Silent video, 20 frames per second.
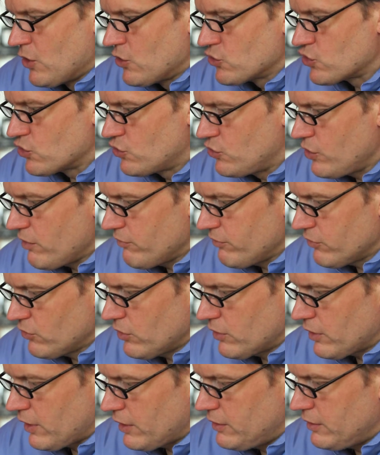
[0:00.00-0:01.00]
So do you have a
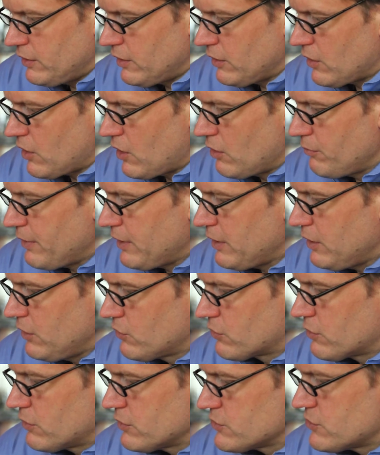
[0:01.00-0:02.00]
good idea how many
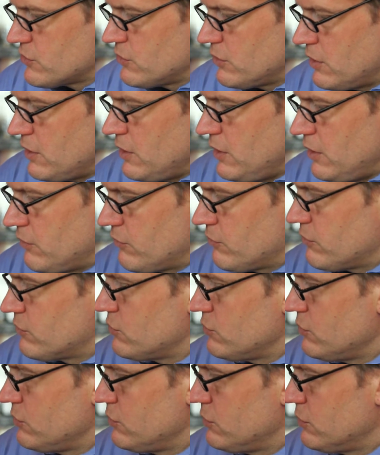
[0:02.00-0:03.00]
neurons you need
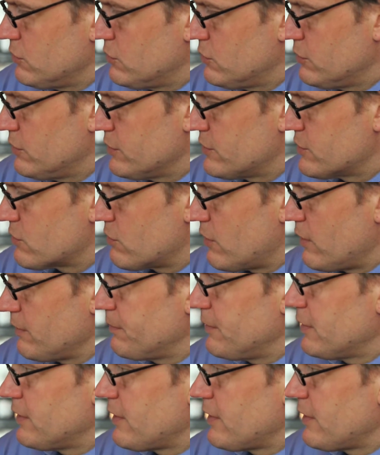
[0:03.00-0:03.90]
to describe the